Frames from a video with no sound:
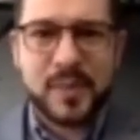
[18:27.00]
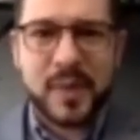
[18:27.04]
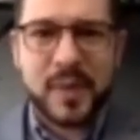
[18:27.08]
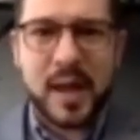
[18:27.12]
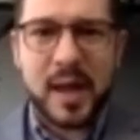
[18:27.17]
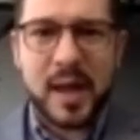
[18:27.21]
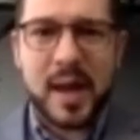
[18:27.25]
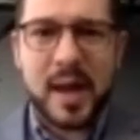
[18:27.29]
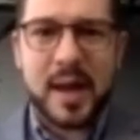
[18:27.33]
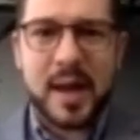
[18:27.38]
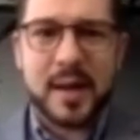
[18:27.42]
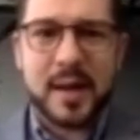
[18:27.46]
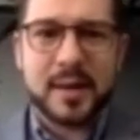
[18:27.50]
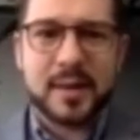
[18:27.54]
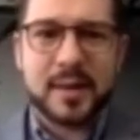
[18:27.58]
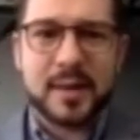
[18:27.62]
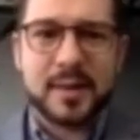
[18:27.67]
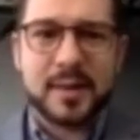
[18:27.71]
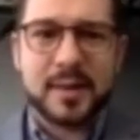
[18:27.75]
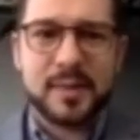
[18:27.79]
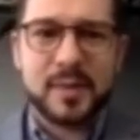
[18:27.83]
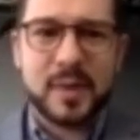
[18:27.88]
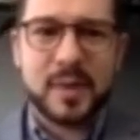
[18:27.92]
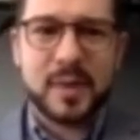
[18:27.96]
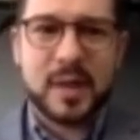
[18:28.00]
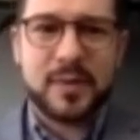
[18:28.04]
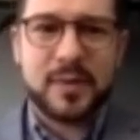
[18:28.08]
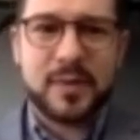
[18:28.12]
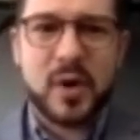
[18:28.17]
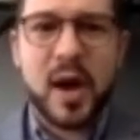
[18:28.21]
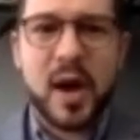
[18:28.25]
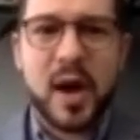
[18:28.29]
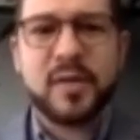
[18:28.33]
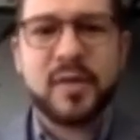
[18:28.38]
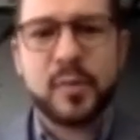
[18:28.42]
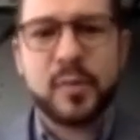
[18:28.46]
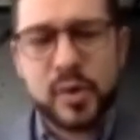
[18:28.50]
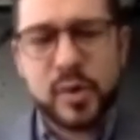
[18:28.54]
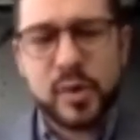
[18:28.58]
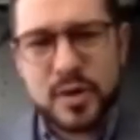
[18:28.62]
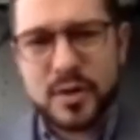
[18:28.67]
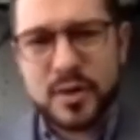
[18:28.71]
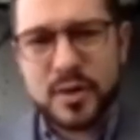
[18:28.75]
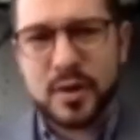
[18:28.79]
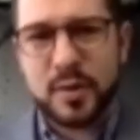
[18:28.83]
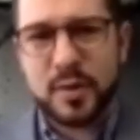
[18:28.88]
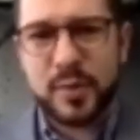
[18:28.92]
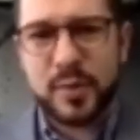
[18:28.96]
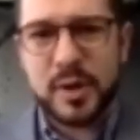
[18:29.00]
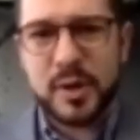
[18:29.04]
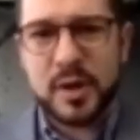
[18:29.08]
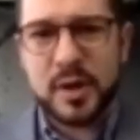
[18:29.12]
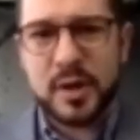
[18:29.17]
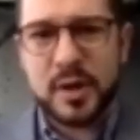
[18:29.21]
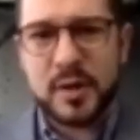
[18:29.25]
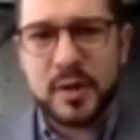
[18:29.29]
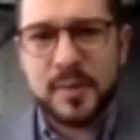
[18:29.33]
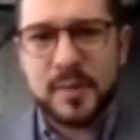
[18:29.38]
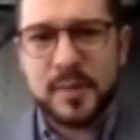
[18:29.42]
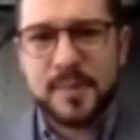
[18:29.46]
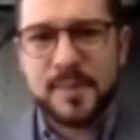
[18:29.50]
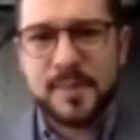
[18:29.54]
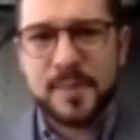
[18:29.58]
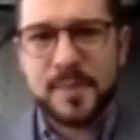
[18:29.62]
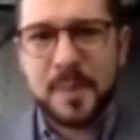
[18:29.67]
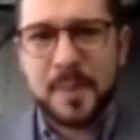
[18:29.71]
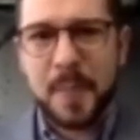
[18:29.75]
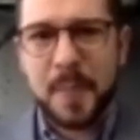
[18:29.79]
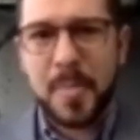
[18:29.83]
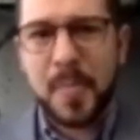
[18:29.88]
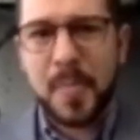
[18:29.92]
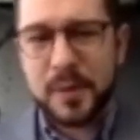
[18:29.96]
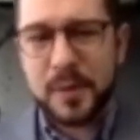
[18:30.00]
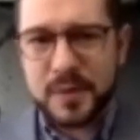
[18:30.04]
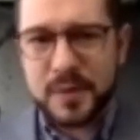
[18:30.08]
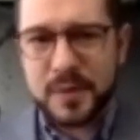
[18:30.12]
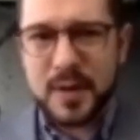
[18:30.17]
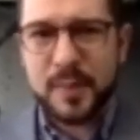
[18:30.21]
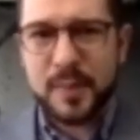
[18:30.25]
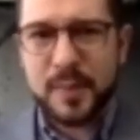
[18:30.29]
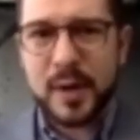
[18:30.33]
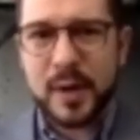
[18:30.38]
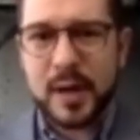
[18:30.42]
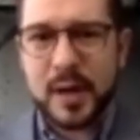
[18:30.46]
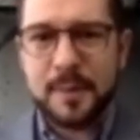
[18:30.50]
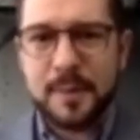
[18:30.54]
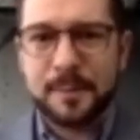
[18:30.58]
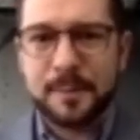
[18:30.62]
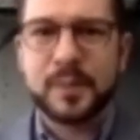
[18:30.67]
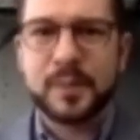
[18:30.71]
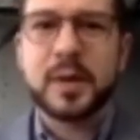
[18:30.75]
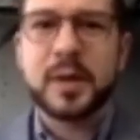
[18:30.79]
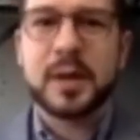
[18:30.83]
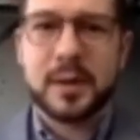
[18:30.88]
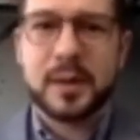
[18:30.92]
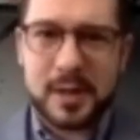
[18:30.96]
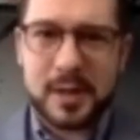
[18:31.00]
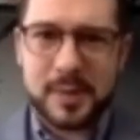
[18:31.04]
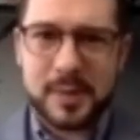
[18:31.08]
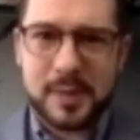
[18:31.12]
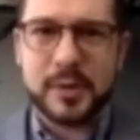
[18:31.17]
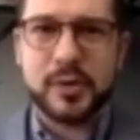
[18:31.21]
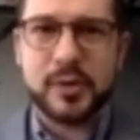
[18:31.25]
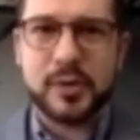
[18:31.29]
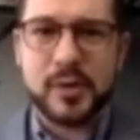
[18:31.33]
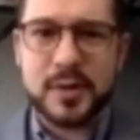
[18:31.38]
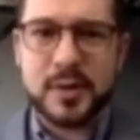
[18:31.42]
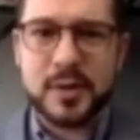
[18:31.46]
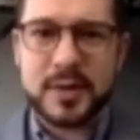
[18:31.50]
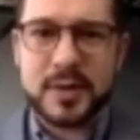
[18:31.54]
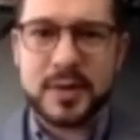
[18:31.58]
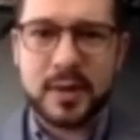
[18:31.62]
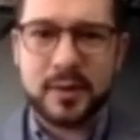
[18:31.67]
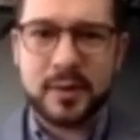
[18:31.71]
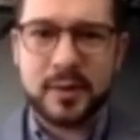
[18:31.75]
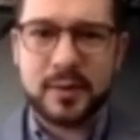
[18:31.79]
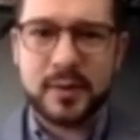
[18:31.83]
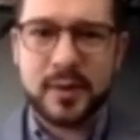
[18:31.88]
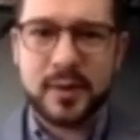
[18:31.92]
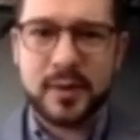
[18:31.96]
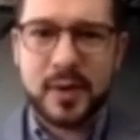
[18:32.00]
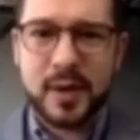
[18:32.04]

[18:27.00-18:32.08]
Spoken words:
And if you have a personal opinion of somebody, keep it to yourself.